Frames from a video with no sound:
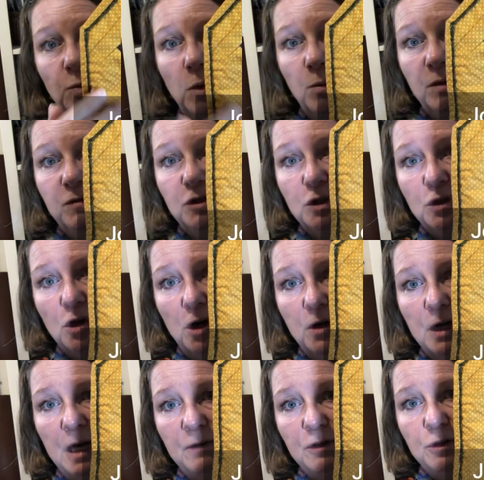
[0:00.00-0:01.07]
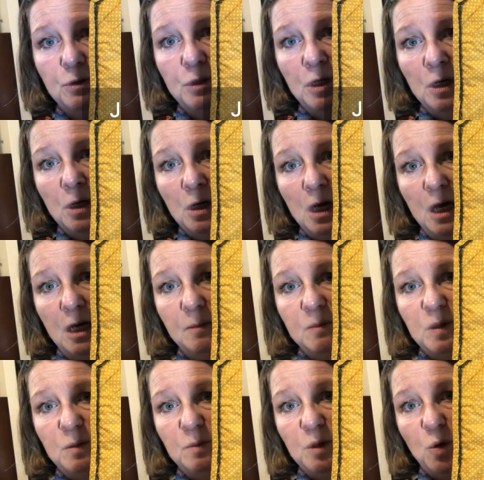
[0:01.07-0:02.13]
one we've just got, I used
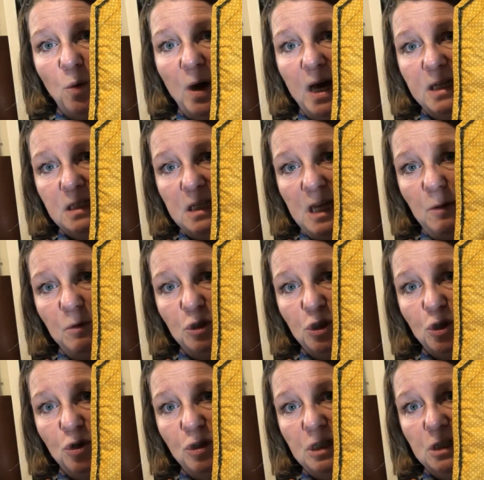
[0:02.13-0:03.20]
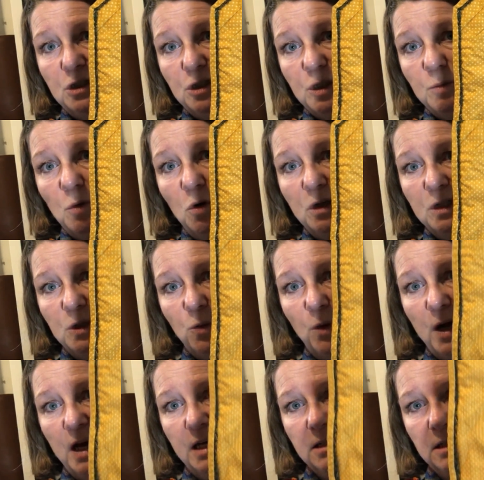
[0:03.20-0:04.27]
some squares, and they were just cut into smaller
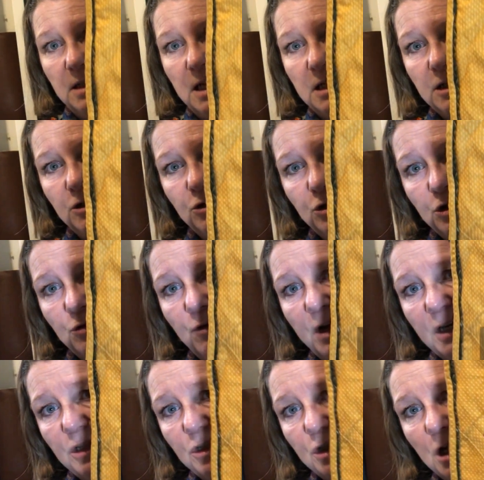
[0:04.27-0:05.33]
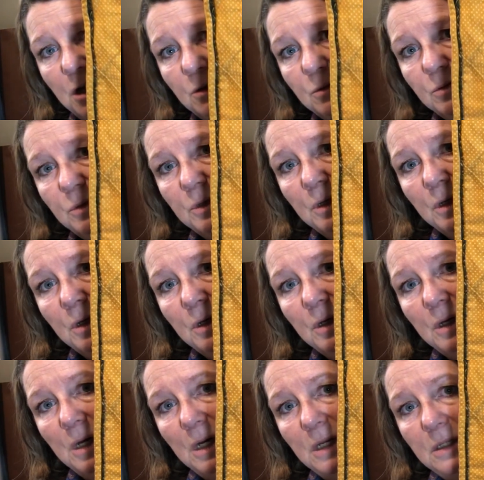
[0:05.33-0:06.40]
squares, and then you just arrange those
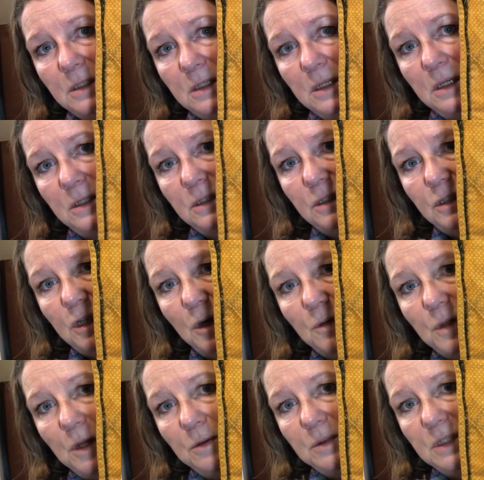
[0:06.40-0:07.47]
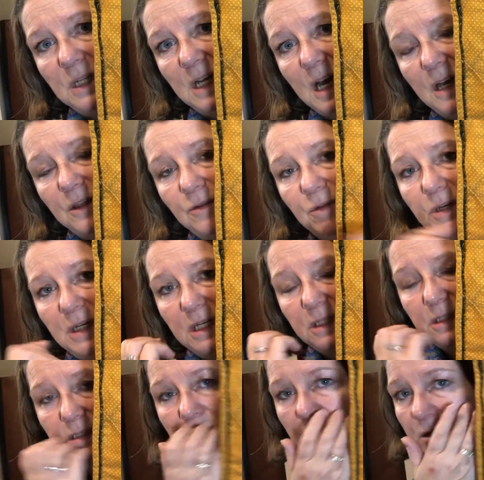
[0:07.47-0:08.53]
and sew those together in
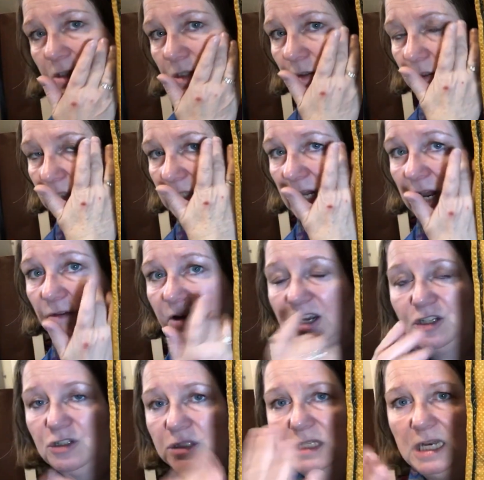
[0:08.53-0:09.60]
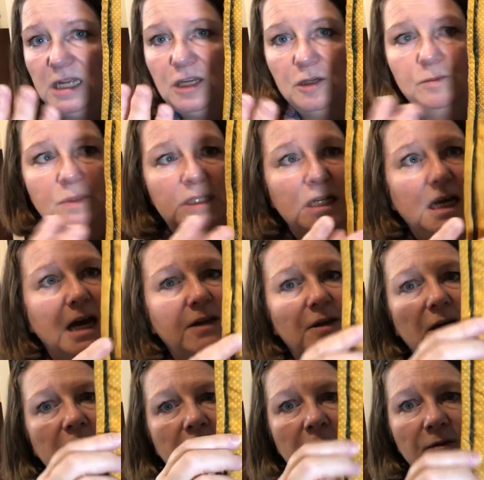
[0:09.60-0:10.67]
certain directions, and it comes
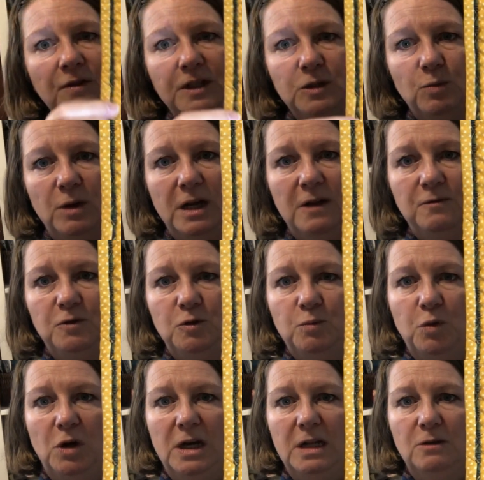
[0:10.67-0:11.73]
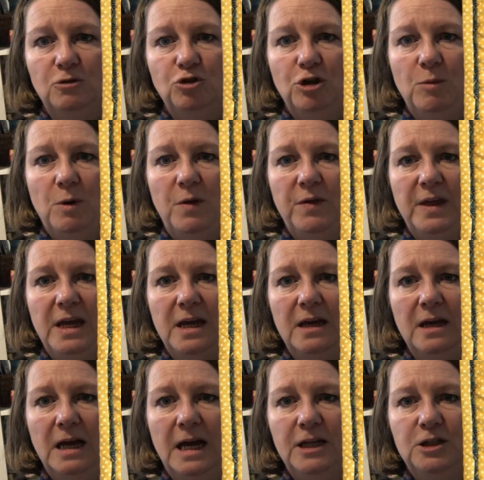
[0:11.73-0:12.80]
together. This one I've put a little trim on the
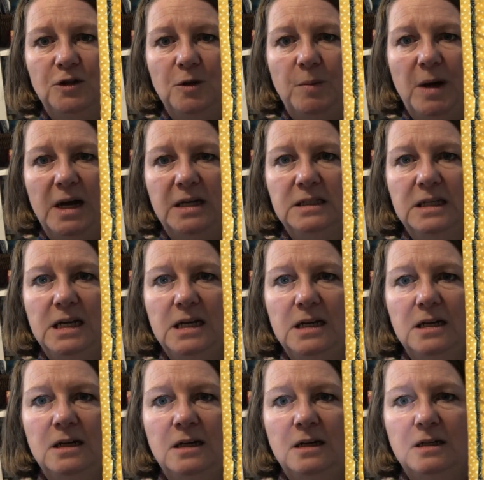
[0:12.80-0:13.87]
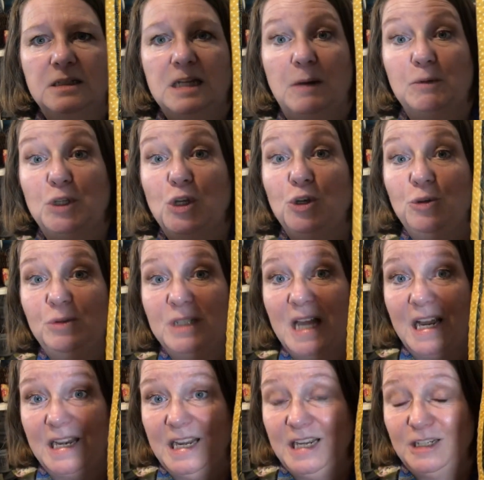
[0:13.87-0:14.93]
edge of the binding, so that was a new
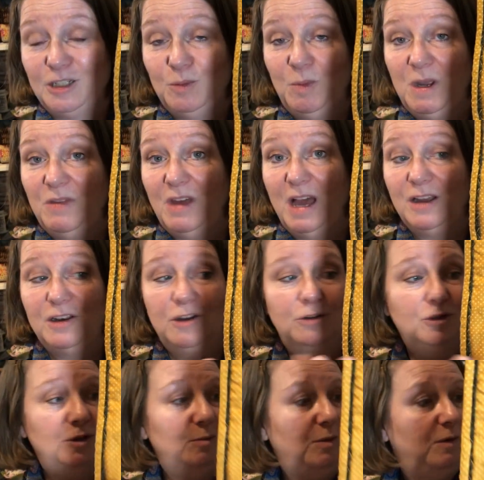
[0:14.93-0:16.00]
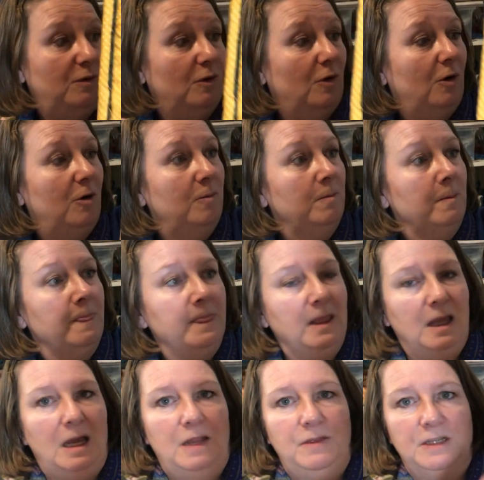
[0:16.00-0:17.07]
technique to me that I'd not done before.
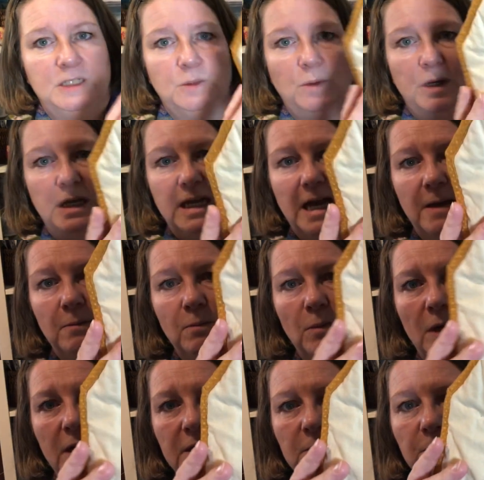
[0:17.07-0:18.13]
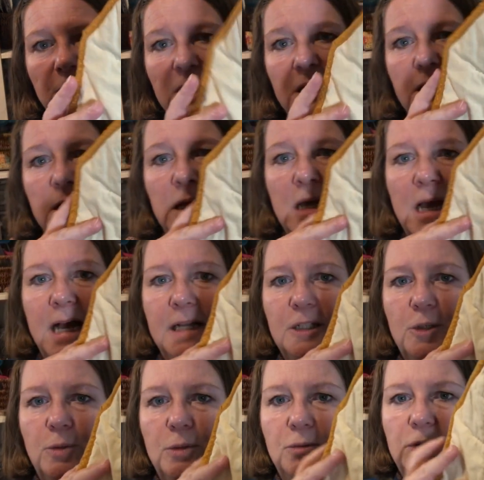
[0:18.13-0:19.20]
And this one again has been hand
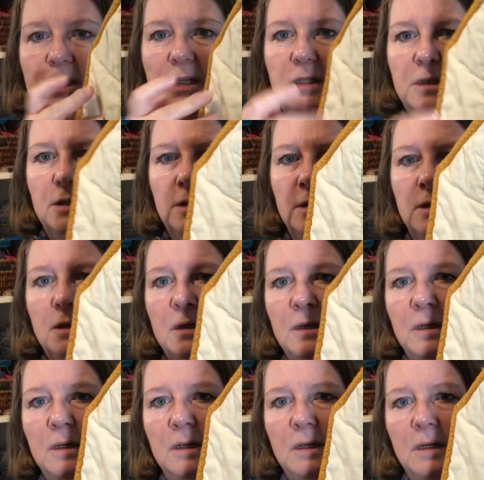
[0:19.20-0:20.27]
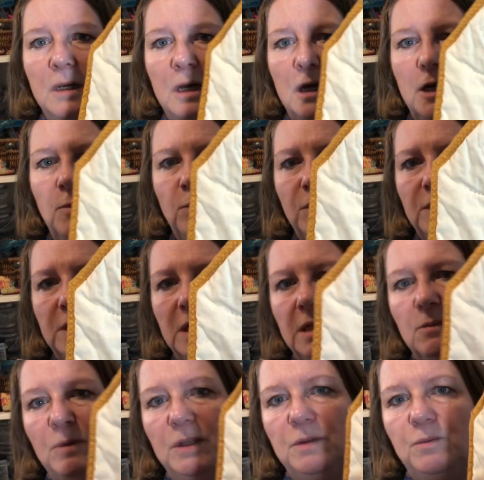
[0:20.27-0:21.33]
quilted
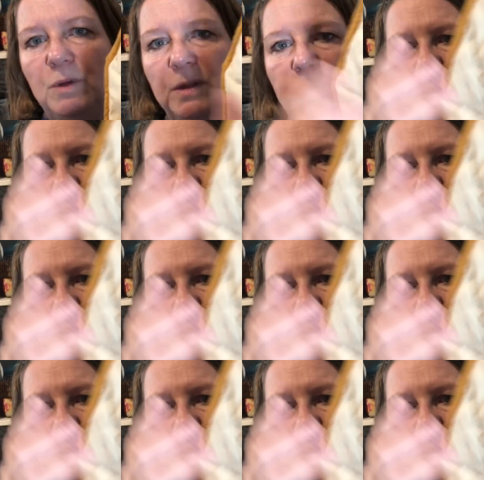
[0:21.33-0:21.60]
with